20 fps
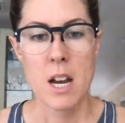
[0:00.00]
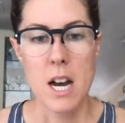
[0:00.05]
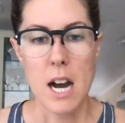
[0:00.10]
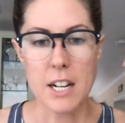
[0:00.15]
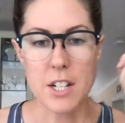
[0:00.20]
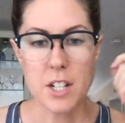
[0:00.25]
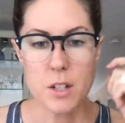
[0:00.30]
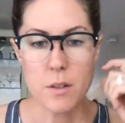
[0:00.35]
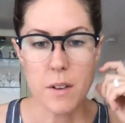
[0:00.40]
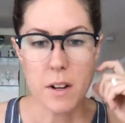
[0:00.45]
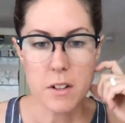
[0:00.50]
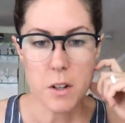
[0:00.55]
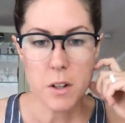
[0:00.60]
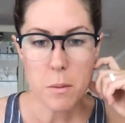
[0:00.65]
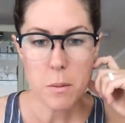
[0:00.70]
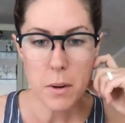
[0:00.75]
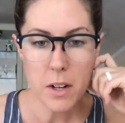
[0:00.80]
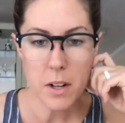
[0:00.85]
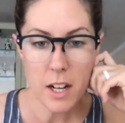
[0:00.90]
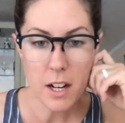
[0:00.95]
i just found your
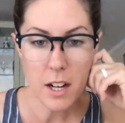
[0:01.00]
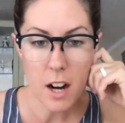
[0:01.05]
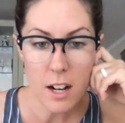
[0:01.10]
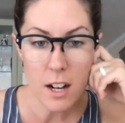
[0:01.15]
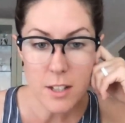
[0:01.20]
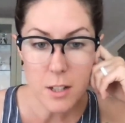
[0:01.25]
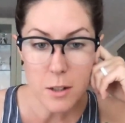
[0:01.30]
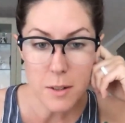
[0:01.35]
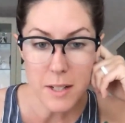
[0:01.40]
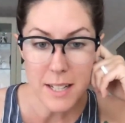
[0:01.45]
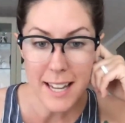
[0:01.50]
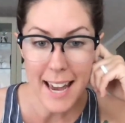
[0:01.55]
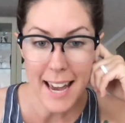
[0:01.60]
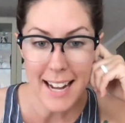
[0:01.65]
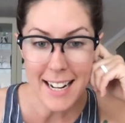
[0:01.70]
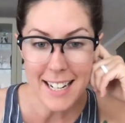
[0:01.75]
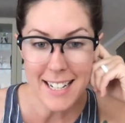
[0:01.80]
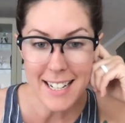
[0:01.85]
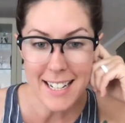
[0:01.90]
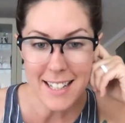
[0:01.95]
book at costco in
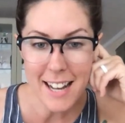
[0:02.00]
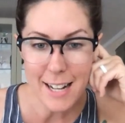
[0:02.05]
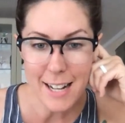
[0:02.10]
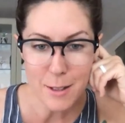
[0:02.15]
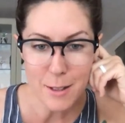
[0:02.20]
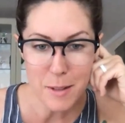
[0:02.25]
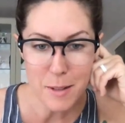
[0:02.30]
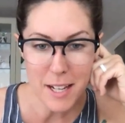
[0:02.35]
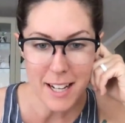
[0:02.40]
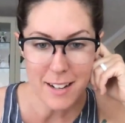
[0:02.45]
canada last week